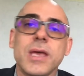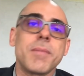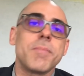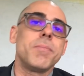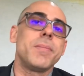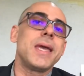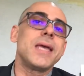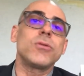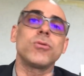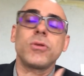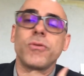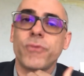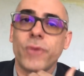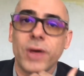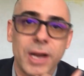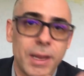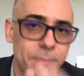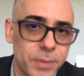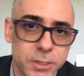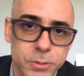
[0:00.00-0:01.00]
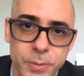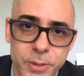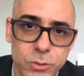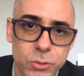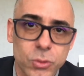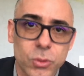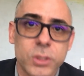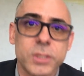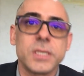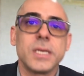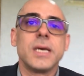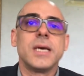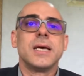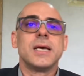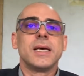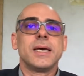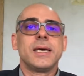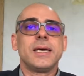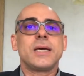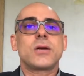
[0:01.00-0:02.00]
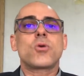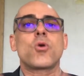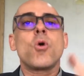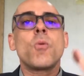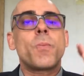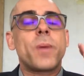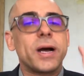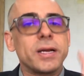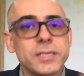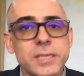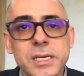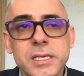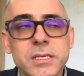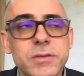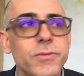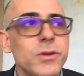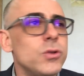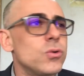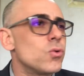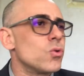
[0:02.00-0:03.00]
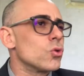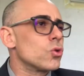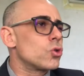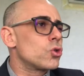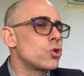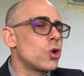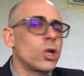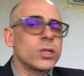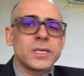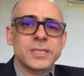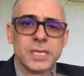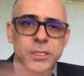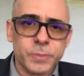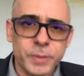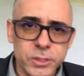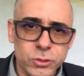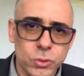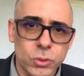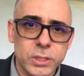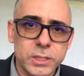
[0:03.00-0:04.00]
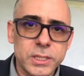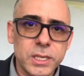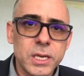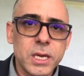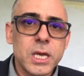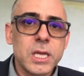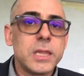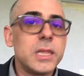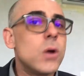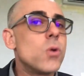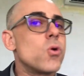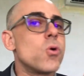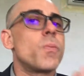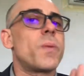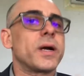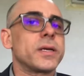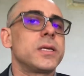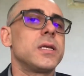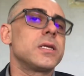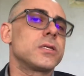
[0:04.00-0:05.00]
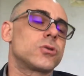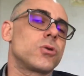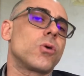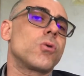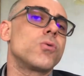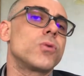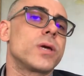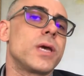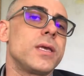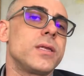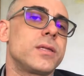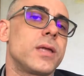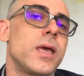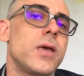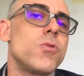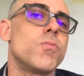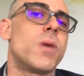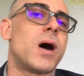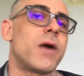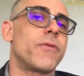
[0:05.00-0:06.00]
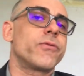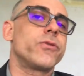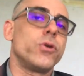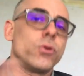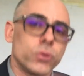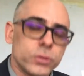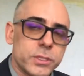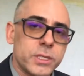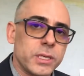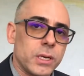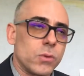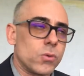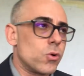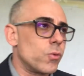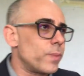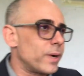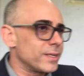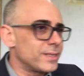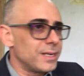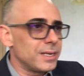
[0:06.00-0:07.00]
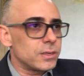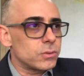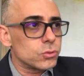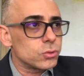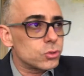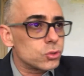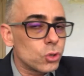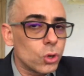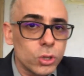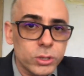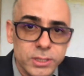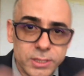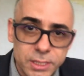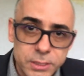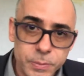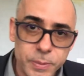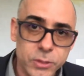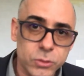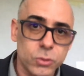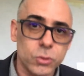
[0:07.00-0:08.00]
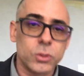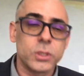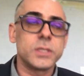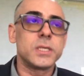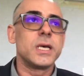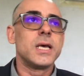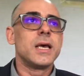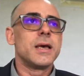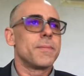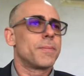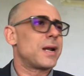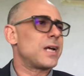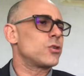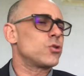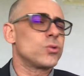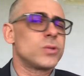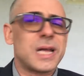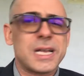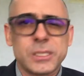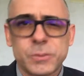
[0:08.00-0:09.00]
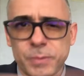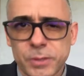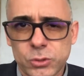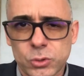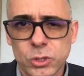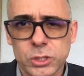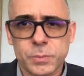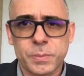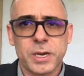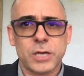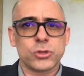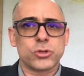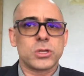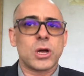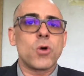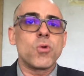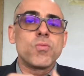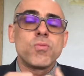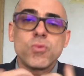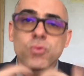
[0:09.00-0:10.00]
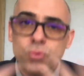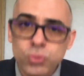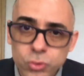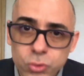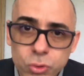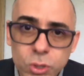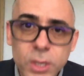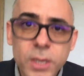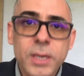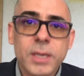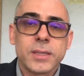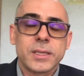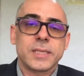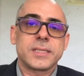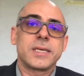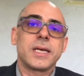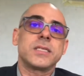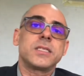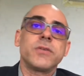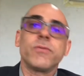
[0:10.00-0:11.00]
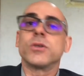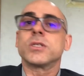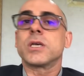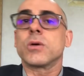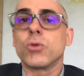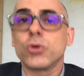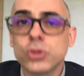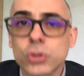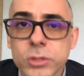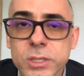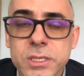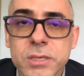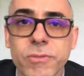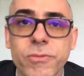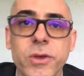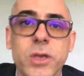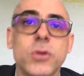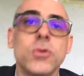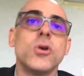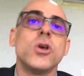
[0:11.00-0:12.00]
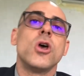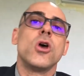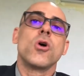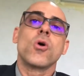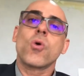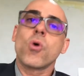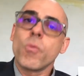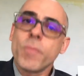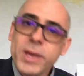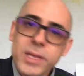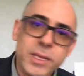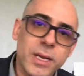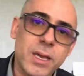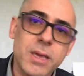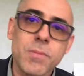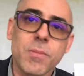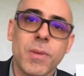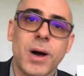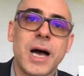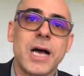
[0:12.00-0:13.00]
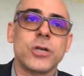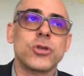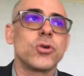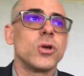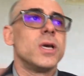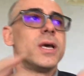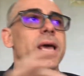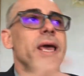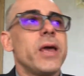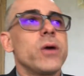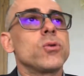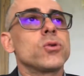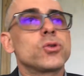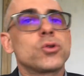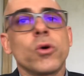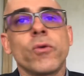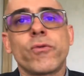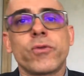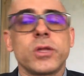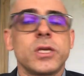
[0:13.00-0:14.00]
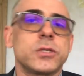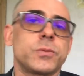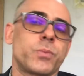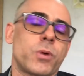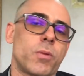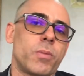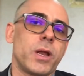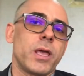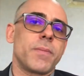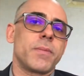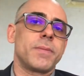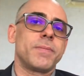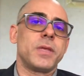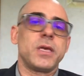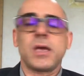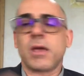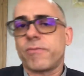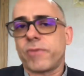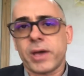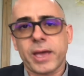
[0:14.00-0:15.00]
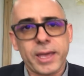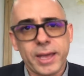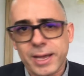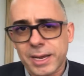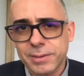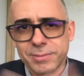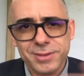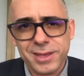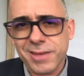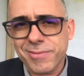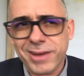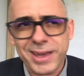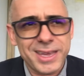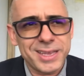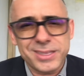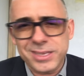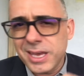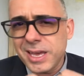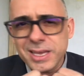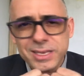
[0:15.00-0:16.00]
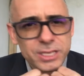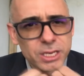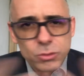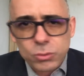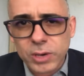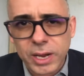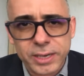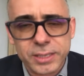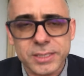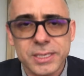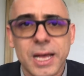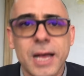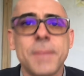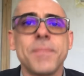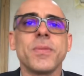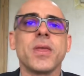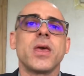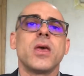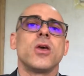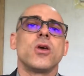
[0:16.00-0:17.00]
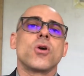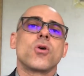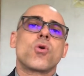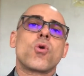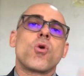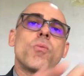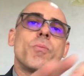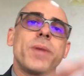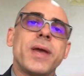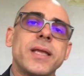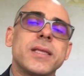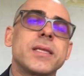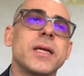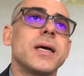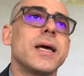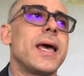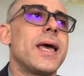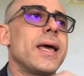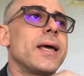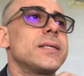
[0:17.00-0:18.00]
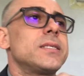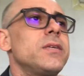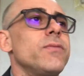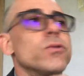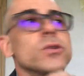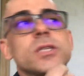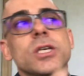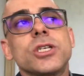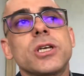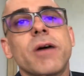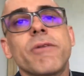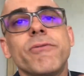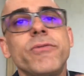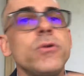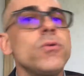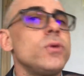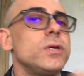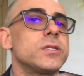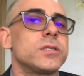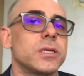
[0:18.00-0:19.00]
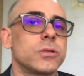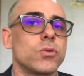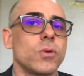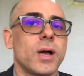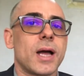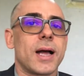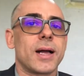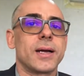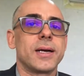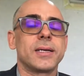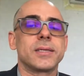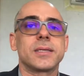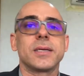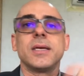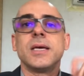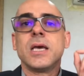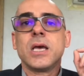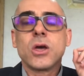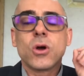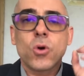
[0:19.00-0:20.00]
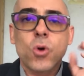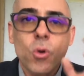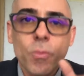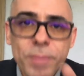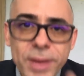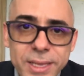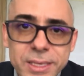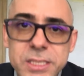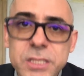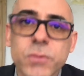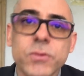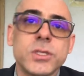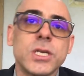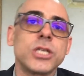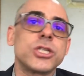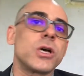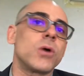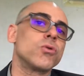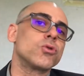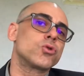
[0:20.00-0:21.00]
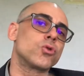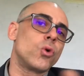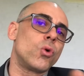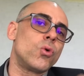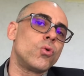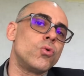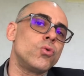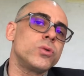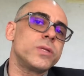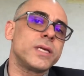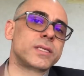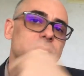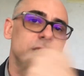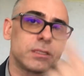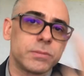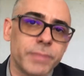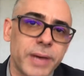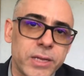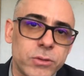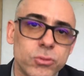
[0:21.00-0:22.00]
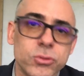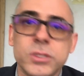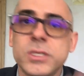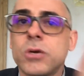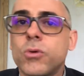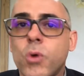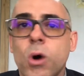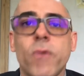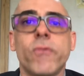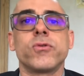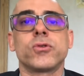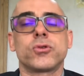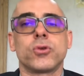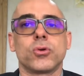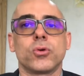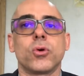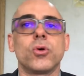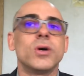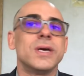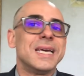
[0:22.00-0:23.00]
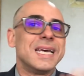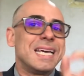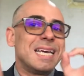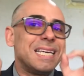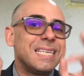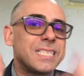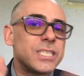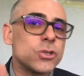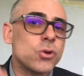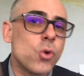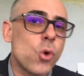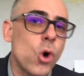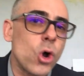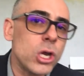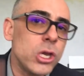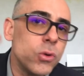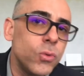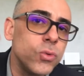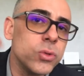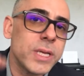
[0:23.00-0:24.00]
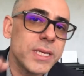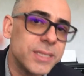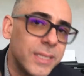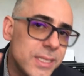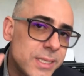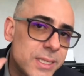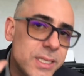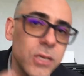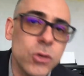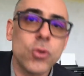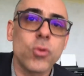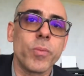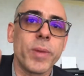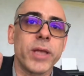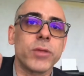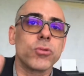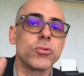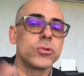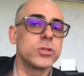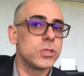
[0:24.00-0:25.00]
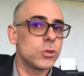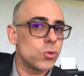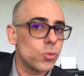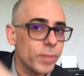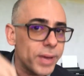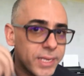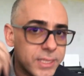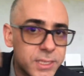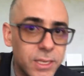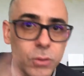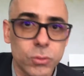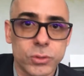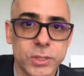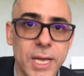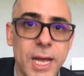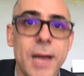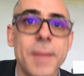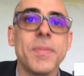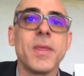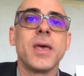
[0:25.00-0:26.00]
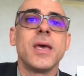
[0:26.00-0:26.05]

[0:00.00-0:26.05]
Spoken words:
Don't be afraid to tell people and share this video with everyone. Don't just share it with people who have jaguar breath. Share it with everyone to help people, to help the world, okay? If you like this video, comment below. I suffer from this problem. No one will ridicule you. Comment if you've seen it in your throat. Comment if you've used one of these methods and which one worked. Choose one of these 5 methods and start using it.